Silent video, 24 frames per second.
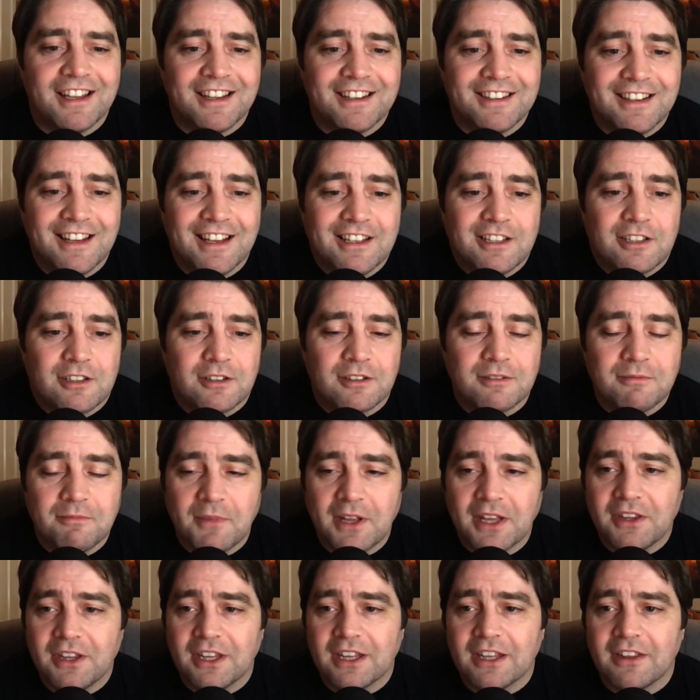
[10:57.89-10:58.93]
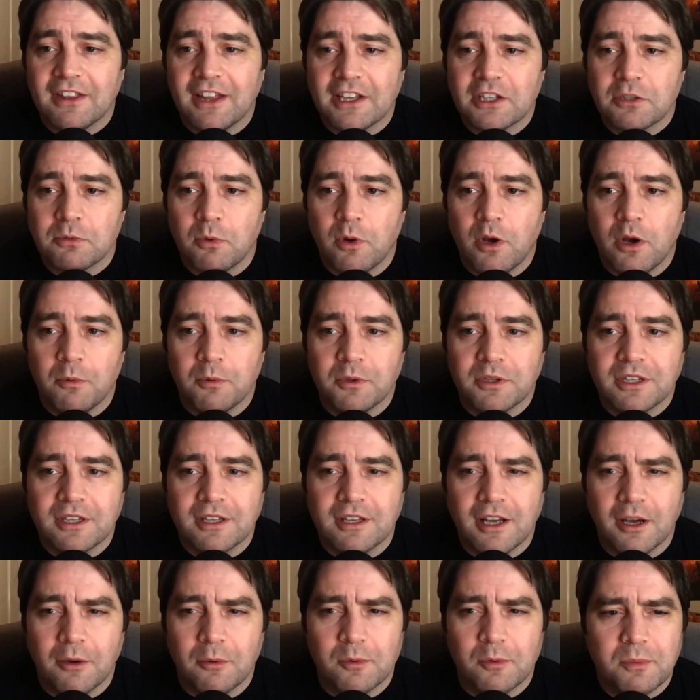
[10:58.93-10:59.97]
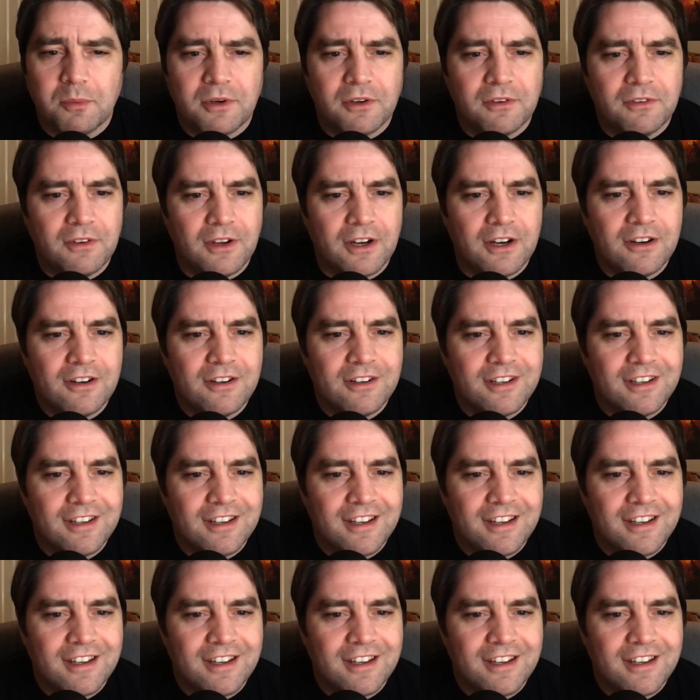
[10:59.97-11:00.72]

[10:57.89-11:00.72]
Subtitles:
that's, I think that's what I prefer.